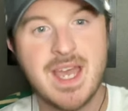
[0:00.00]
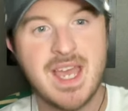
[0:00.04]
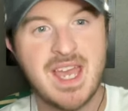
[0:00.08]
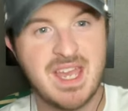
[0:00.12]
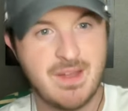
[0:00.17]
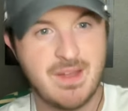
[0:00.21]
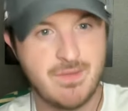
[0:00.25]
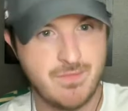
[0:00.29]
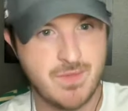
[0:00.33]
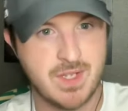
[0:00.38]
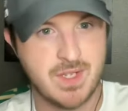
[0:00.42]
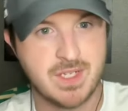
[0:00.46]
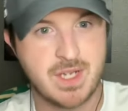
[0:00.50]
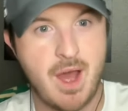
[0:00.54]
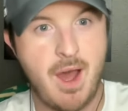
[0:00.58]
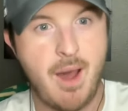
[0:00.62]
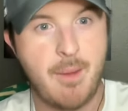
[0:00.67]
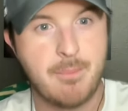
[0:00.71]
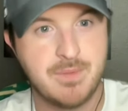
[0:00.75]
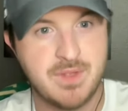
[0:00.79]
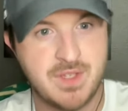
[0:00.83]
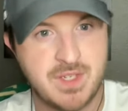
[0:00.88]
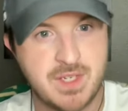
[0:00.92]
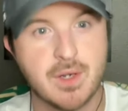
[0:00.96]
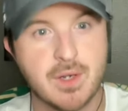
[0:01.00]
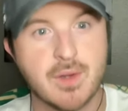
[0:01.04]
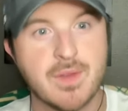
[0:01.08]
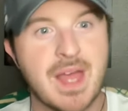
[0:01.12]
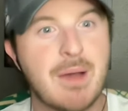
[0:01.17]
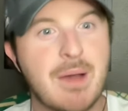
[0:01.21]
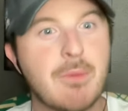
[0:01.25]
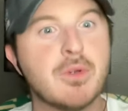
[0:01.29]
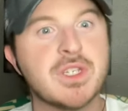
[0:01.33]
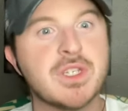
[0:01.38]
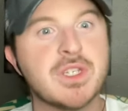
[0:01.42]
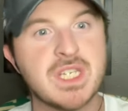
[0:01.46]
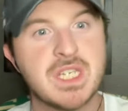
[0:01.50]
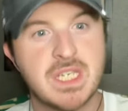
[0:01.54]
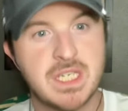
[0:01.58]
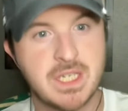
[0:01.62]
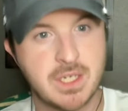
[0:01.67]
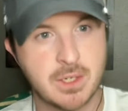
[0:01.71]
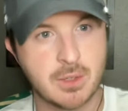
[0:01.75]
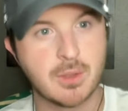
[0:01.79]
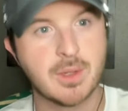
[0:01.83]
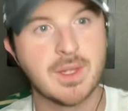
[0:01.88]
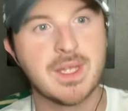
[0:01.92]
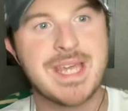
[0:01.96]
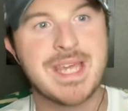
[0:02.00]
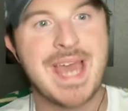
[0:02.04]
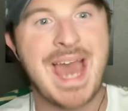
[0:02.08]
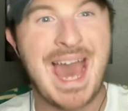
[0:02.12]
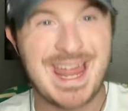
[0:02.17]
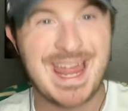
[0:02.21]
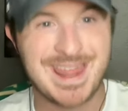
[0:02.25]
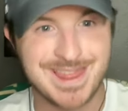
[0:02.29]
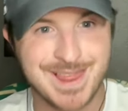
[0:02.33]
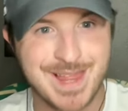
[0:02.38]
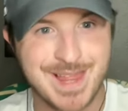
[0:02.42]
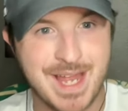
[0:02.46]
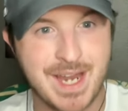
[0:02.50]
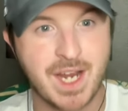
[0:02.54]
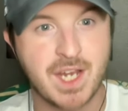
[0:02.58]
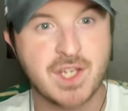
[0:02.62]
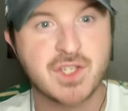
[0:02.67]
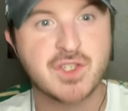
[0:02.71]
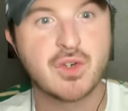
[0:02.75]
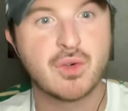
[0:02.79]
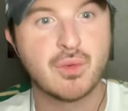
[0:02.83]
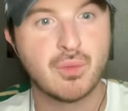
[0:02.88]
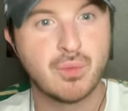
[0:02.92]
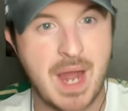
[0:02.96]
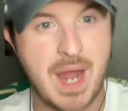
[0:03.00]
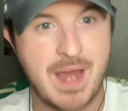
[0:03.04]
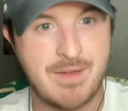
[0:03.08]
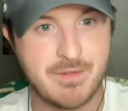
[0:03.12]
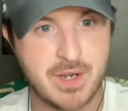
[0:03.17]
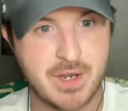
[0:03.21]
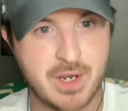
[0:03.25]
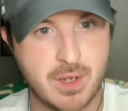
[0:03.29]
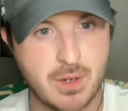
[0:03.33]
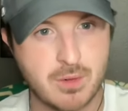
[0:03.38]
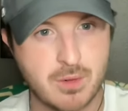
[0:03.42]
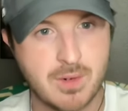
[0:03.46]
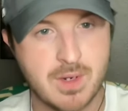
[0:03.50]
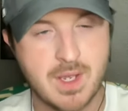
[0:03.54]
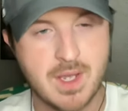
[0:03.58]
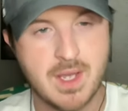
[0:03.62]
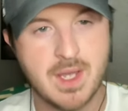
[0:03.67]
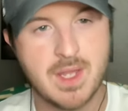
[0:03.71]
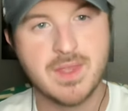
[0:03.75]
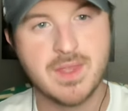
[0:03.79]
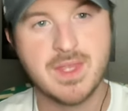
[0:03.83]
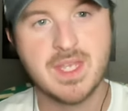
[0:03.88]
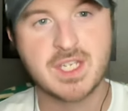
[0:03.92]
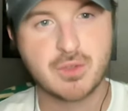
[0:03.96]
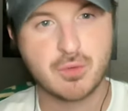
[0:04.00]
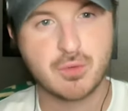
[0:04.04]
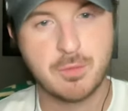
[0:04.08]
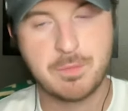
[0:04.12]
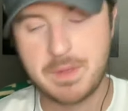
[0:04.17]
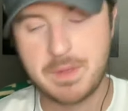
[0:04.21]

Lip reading: in the top tier. That was yearly athletics revenue. This would